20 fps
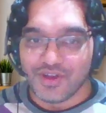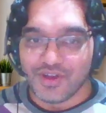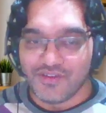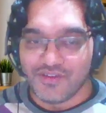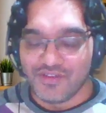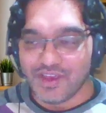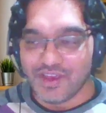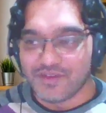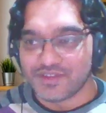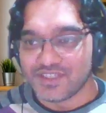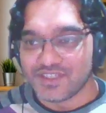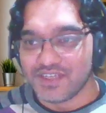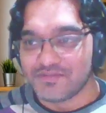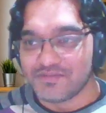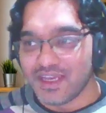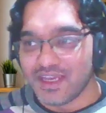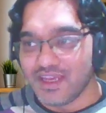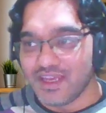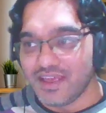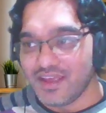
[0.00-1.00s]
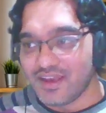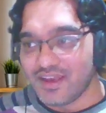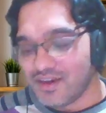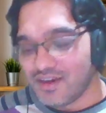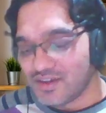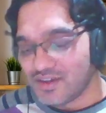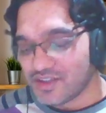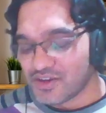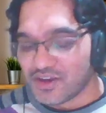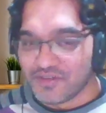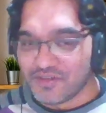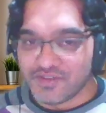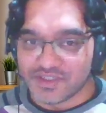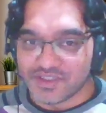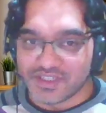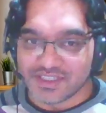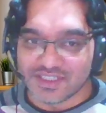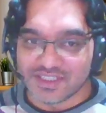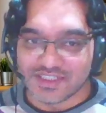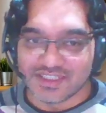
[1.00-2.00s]
if you have seen my other
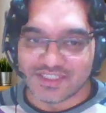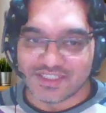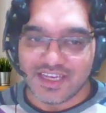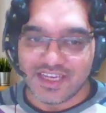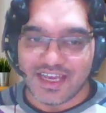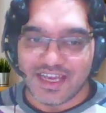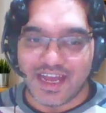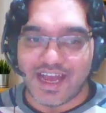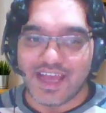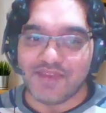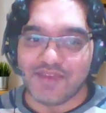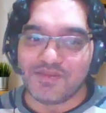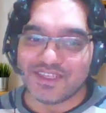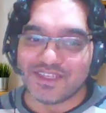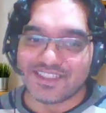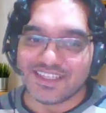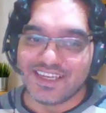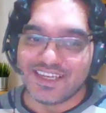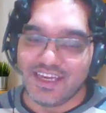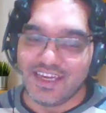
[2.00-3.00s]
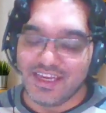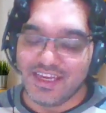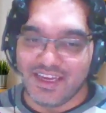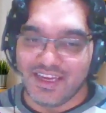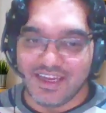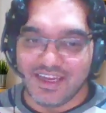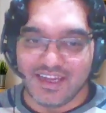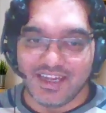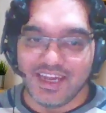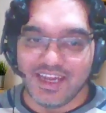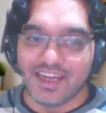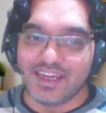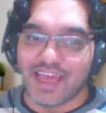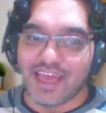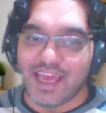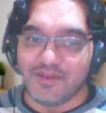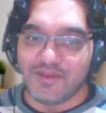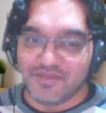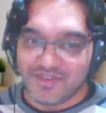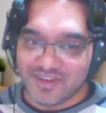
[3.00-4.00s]
conversations, I basically dig
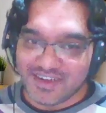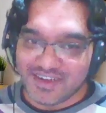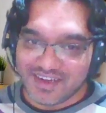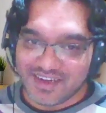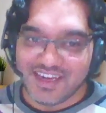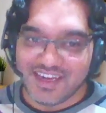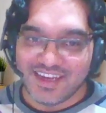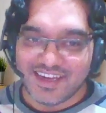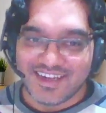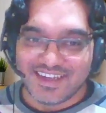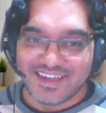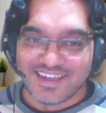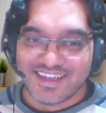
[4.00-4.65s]
dive, right?